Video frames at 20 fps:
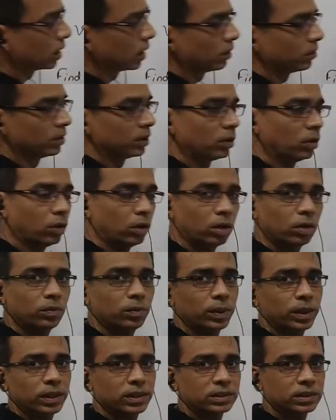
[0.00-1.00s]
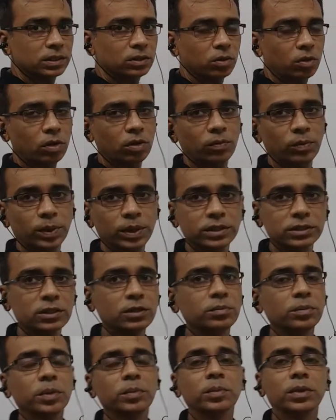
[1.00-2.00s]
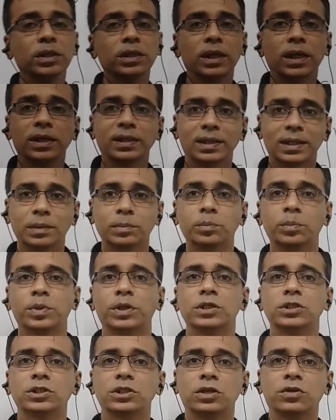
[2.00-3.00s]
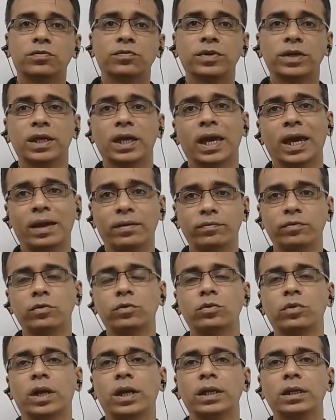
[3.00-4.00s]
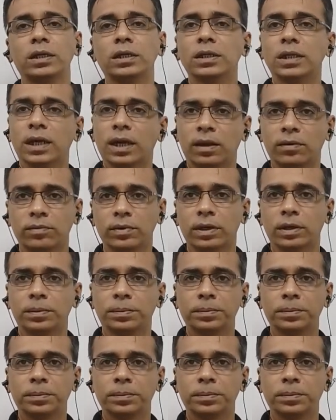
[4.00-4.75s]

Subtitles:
Kelvin. Always and always remember that temperature we have to write in Kelvin.